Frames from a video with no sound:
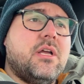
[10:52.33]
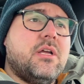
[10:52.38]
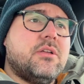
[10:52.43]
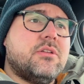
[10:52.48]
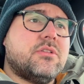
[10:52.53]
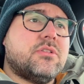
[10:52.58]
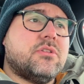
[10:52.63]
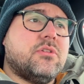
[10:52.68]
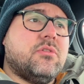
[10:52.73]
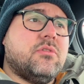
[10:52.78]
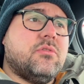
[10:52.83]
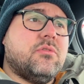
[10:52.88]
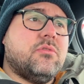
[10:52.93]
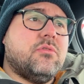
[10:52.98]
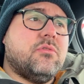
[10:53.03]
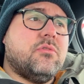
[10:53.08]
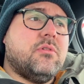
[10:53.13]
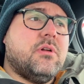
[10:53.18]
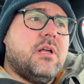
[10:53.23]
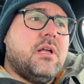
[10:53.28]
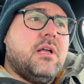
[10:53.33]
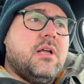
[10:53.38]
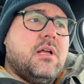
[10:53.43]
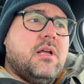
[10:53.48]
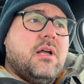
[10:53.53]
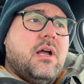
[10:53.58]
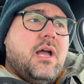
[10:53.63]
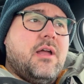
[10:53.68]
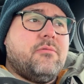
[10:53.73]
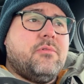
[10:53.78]
So
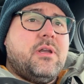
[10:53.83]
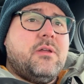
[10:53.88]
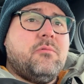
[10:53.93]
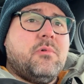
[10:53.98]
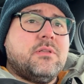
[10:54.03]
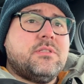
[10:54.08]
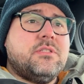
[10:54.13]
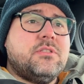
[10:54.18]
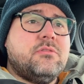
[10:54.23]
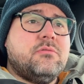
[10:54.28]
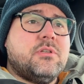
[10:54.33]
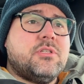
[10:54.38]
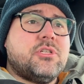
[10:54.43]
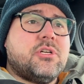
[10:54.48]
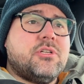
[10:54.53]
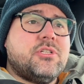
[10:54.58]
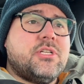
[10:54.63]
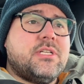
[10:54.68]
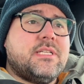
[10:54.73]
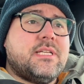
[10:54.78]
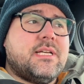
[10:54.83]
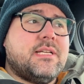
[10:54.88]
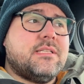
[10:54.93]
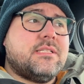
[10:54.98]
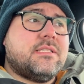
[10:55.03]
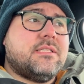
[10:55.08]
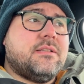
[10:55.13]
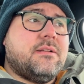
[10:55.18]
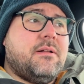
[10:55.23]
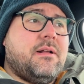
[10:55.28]
I really want to do a charging test.